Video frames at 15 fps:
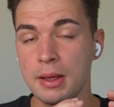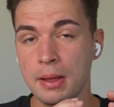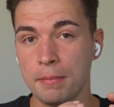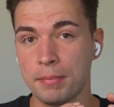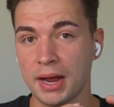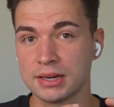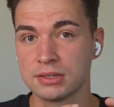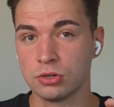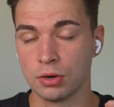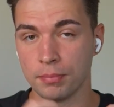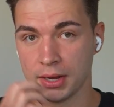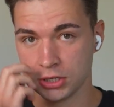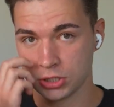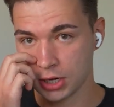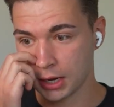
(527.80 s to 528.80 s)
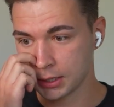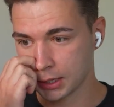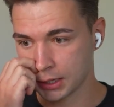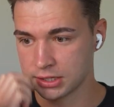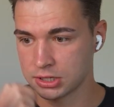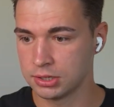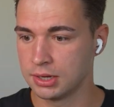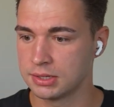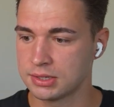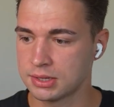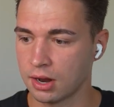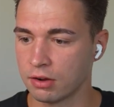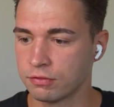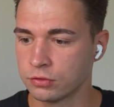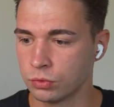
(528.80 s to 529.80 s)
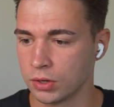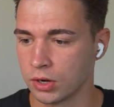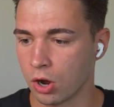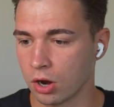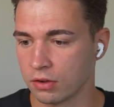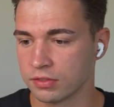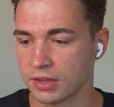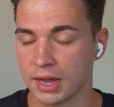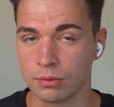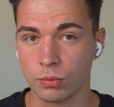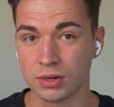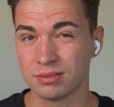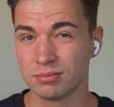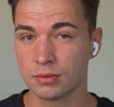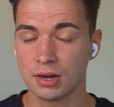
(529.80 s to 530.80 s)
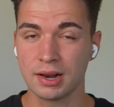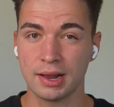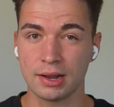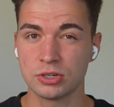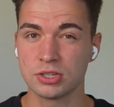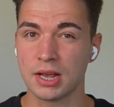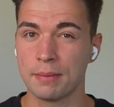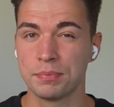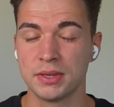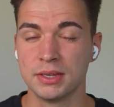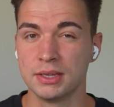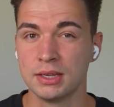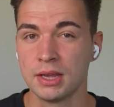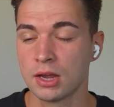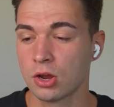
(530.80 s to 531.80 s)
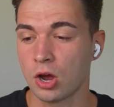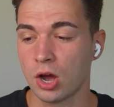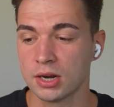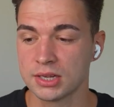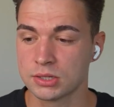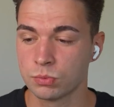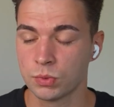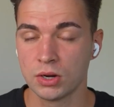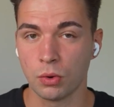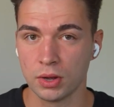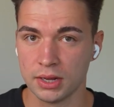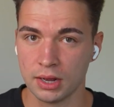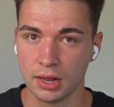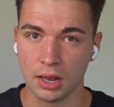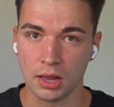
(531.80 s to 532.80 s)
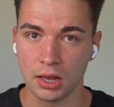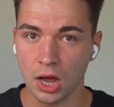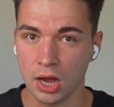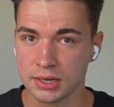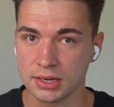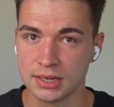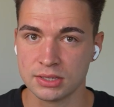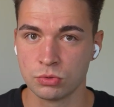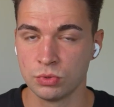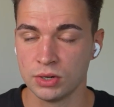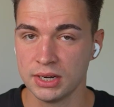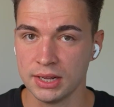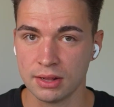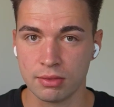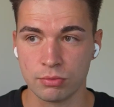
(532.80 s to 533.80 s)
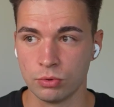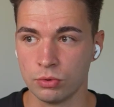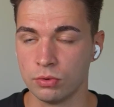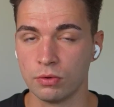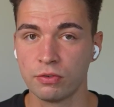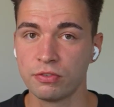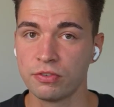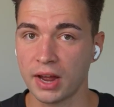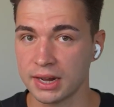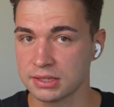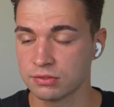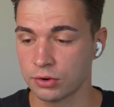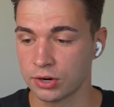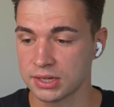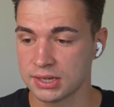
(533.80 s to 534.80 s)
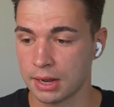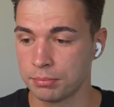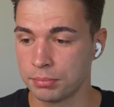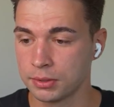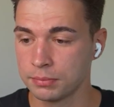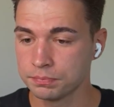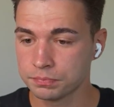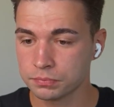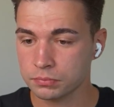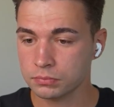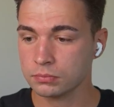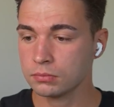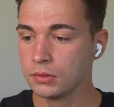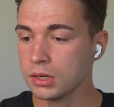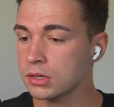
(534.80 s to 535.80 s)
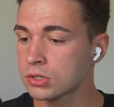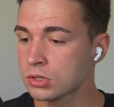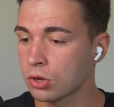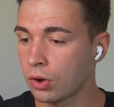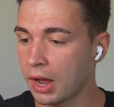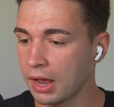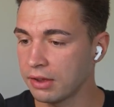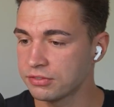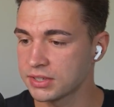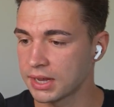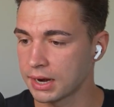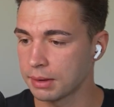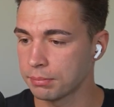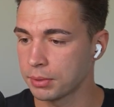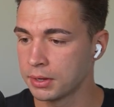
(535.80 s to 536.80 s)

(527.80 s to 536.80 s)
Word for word: back to the main chat in instead of doing all of that. What clutters up the context window a lot is reading through files, for example. So I've set up